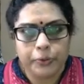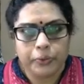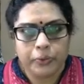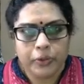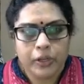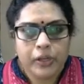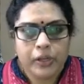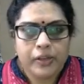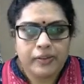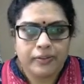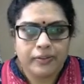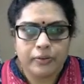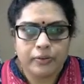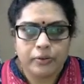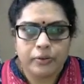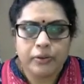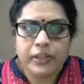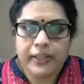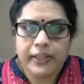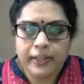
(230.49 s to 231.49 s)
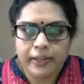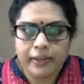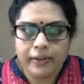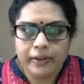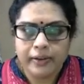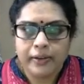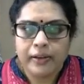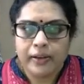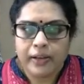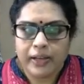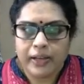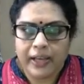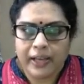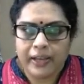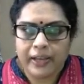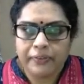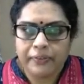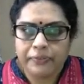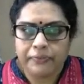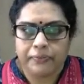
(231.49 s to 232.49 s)
So here I have
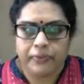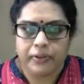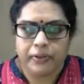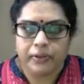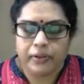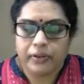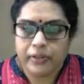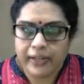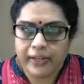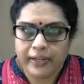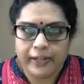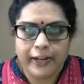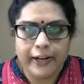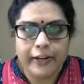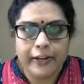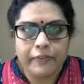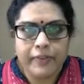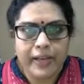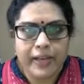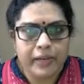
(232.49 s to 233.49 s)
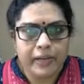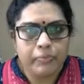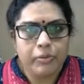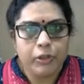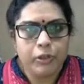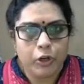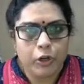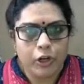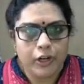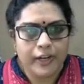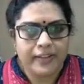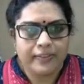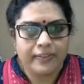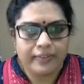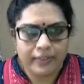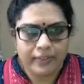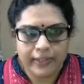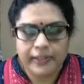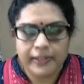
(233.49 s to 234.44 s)
declared a variable called as int